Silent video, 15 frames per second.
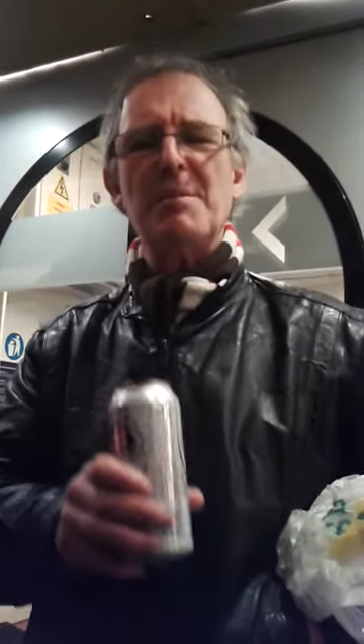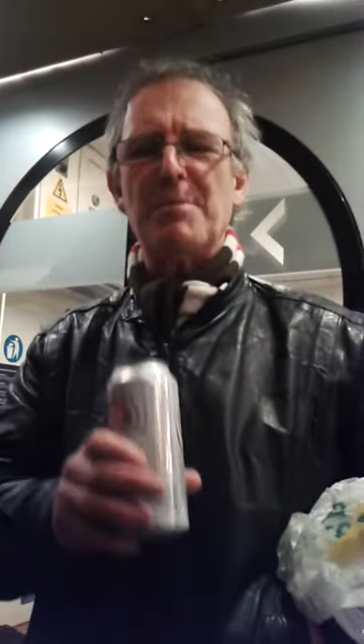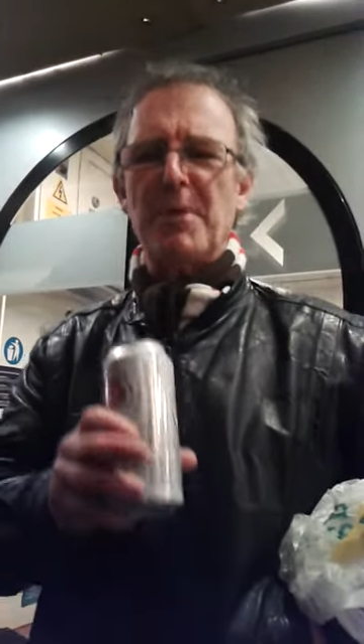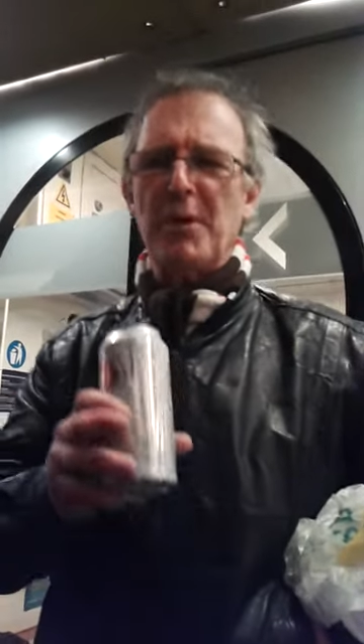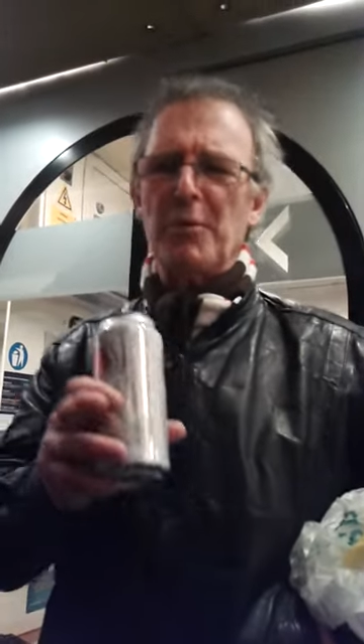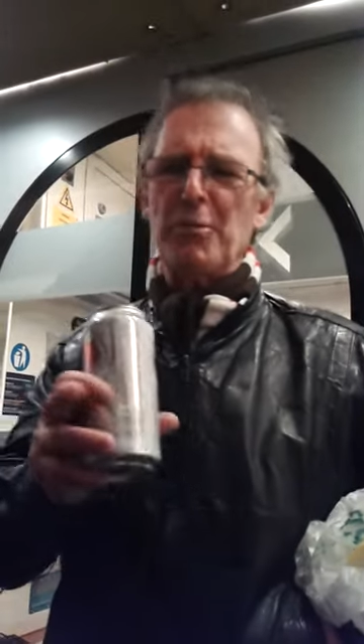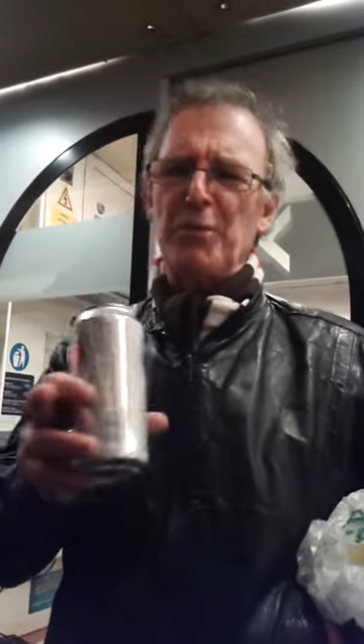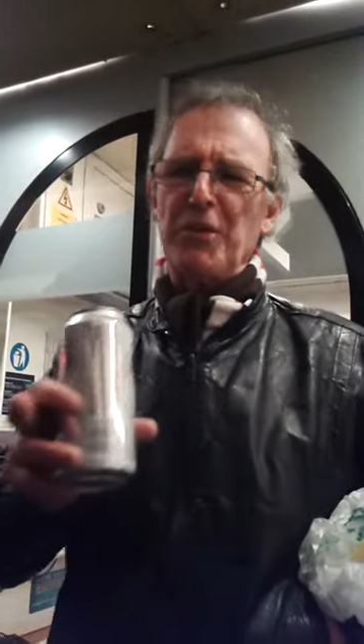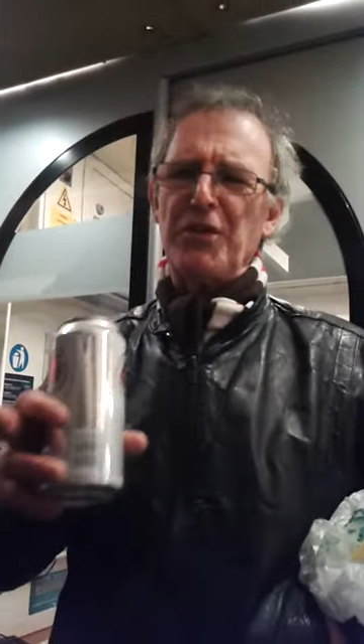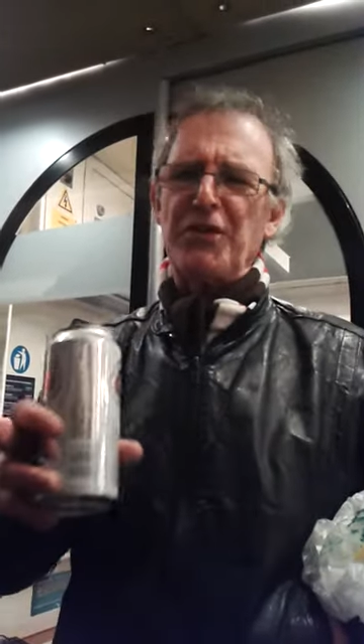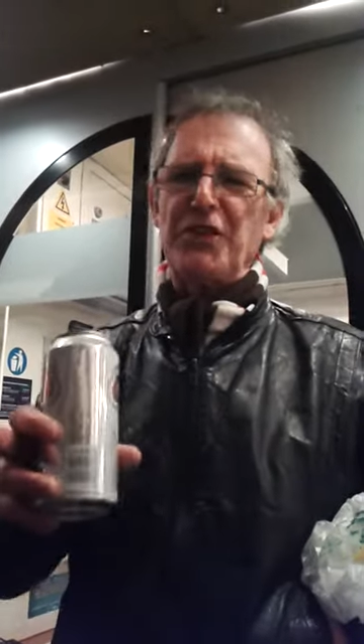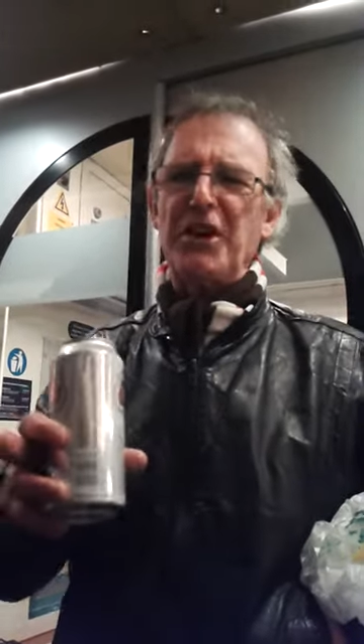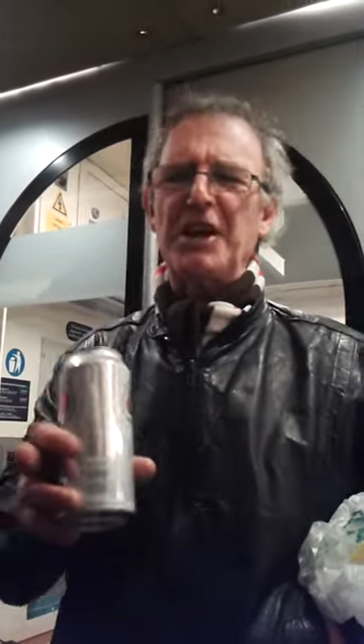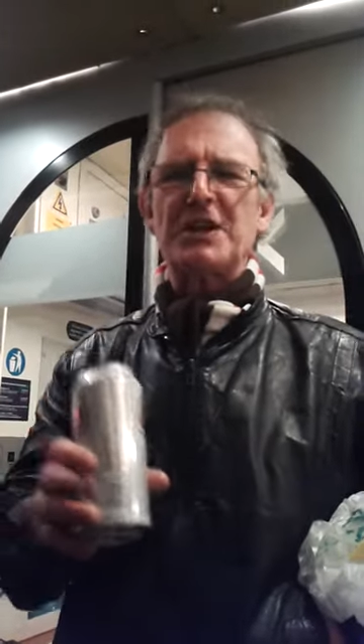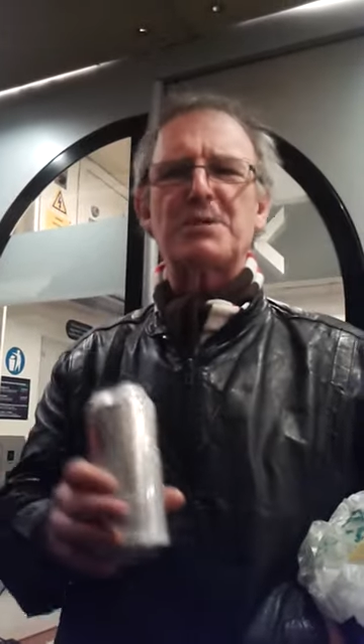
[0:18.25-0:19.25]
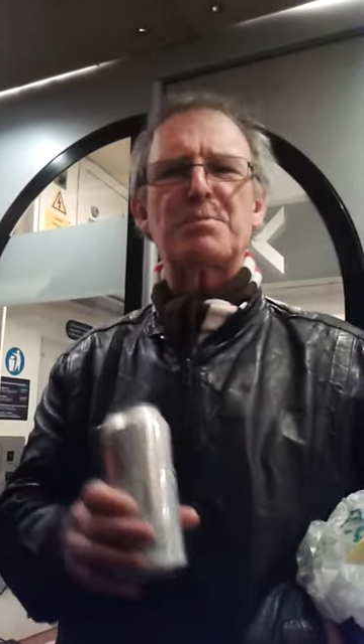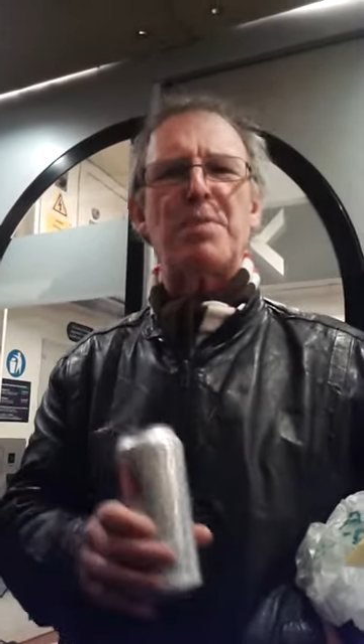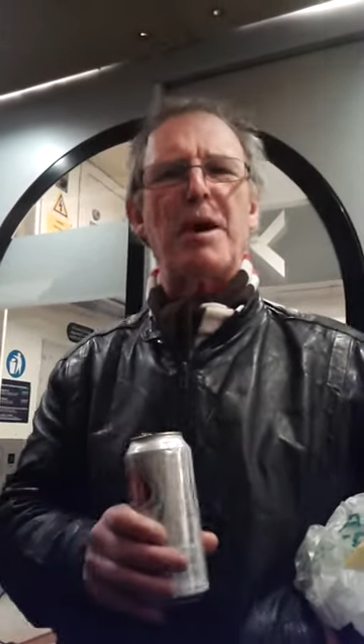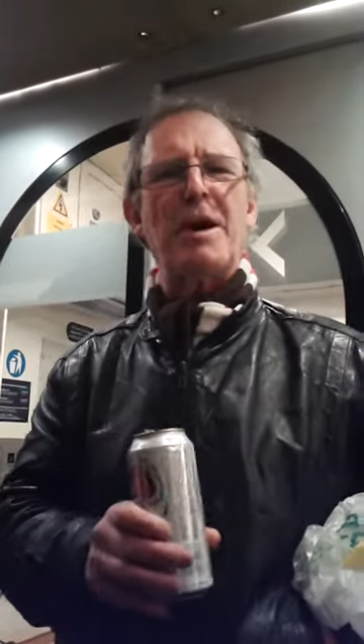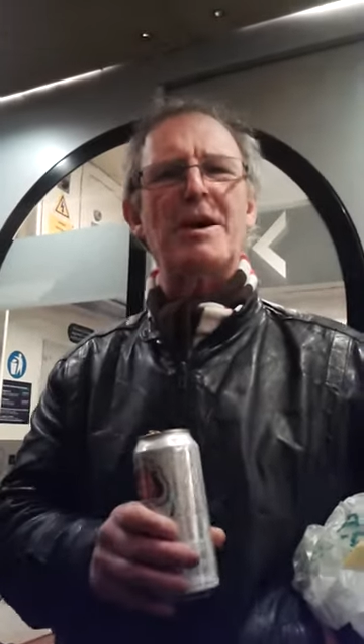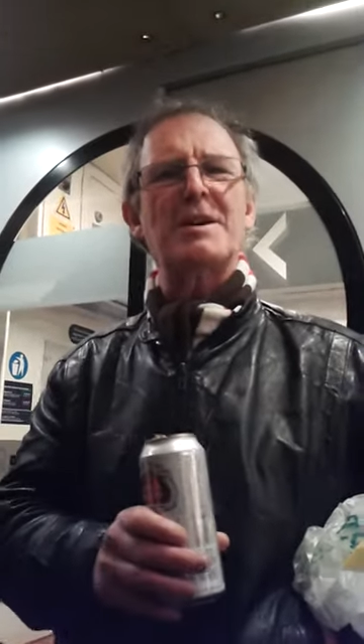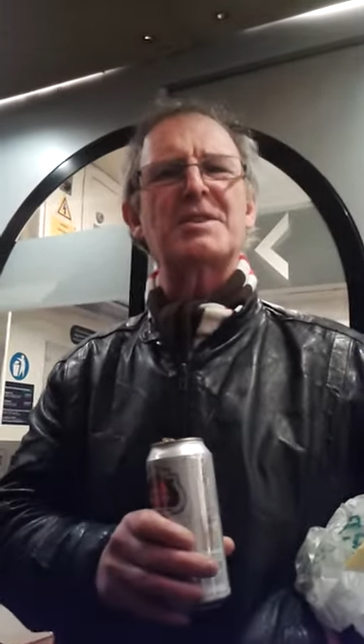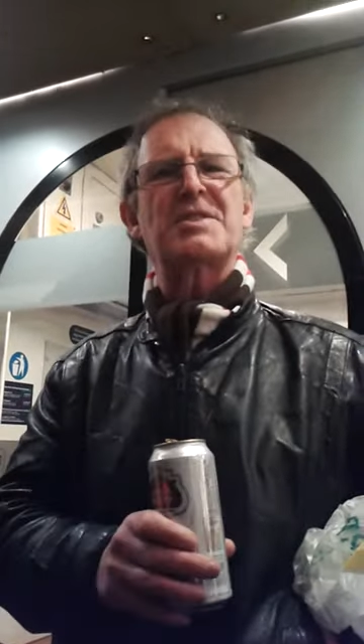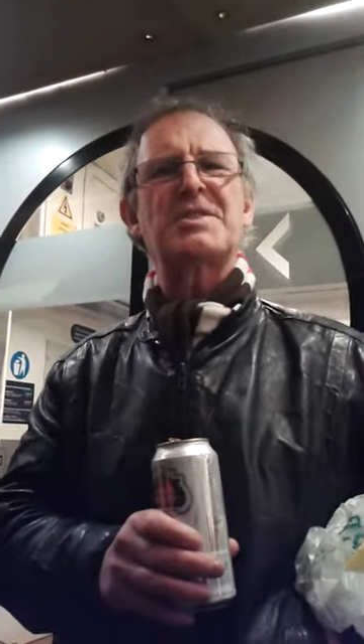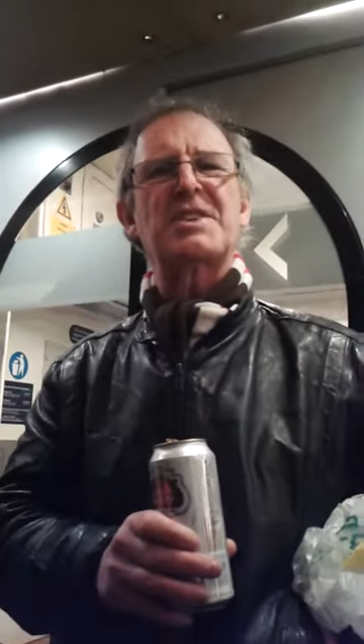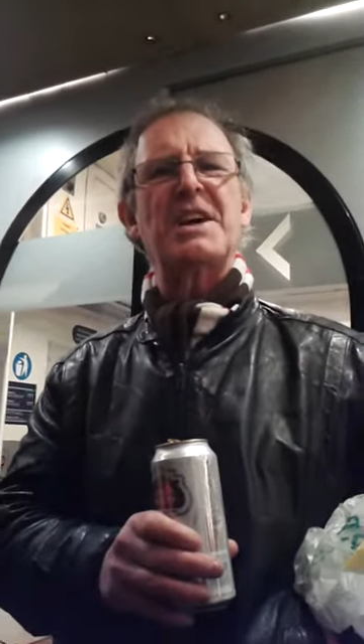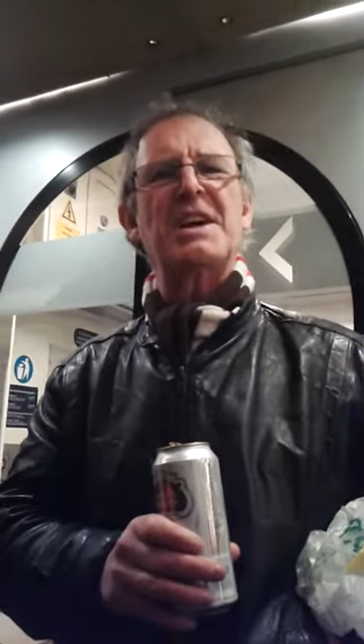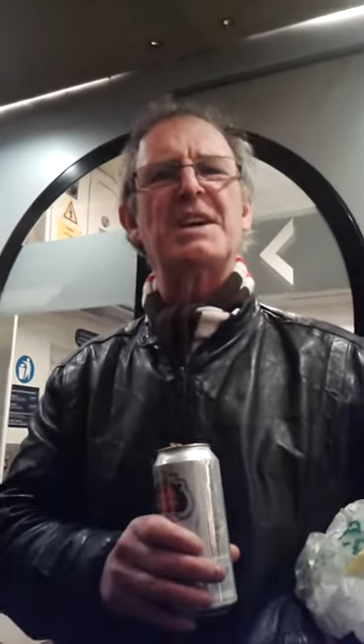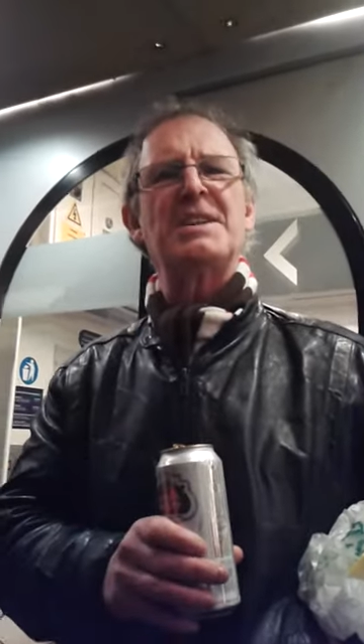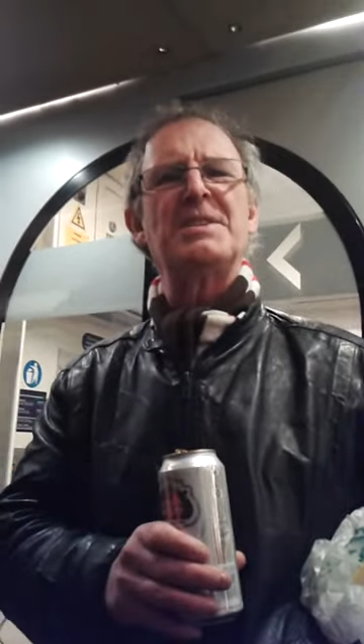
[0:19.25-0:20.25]
but with years
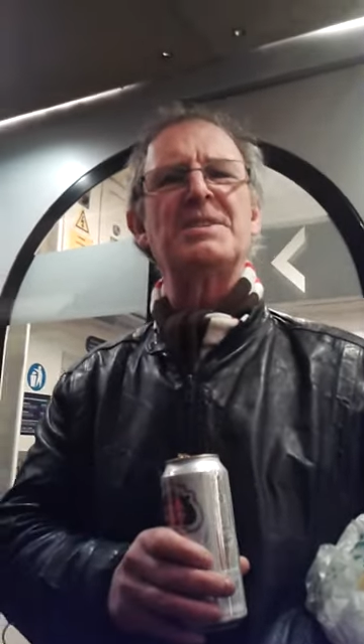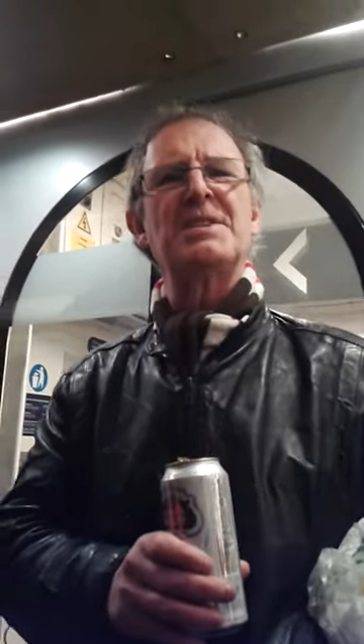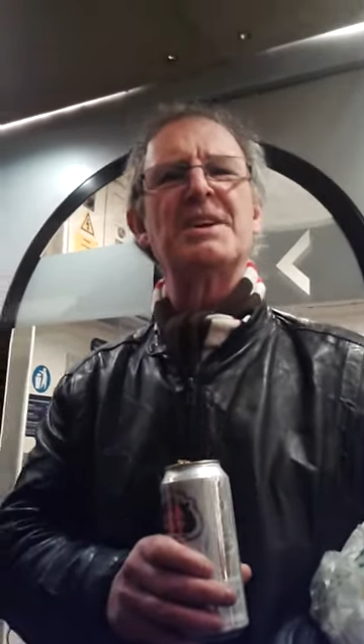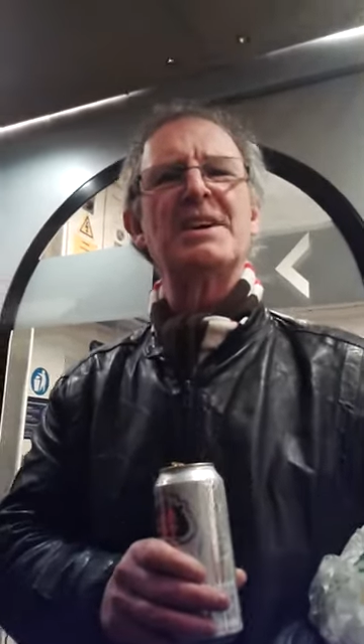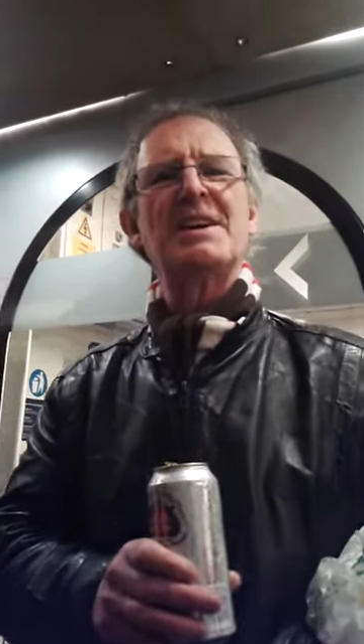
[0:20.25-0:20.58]
passing